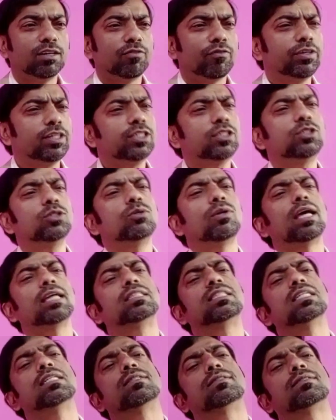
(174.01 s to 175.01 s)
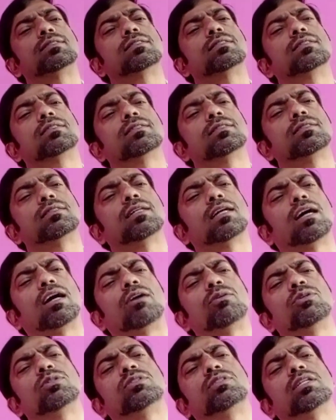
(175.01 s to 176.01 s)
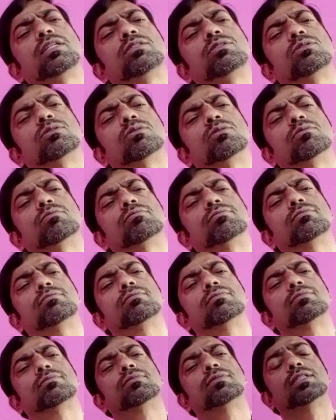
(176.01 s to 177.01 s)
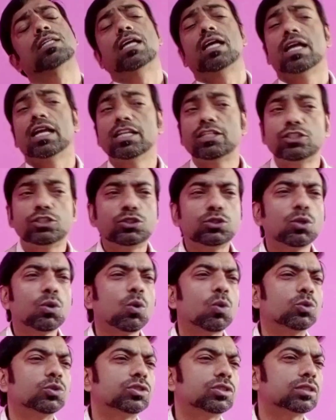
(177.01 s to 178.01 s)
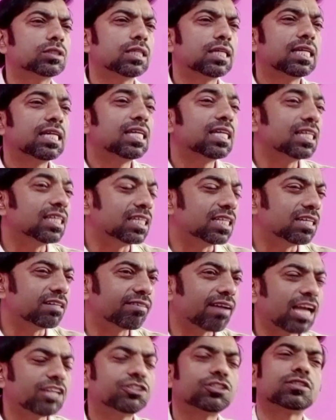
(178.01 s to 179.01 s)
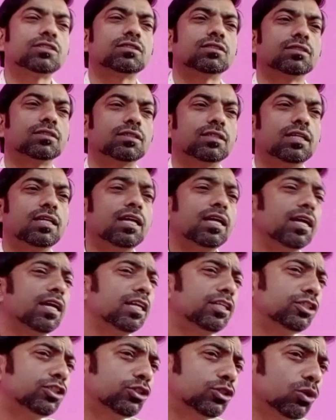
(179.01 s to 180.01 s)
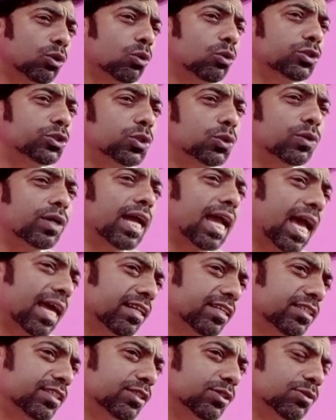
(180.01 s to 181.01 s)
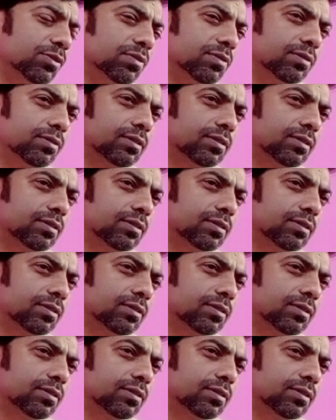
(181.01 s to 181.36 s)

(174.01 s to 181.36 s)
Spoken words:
When you do like this, how do you think so? It shows aggression. It shows your attitude.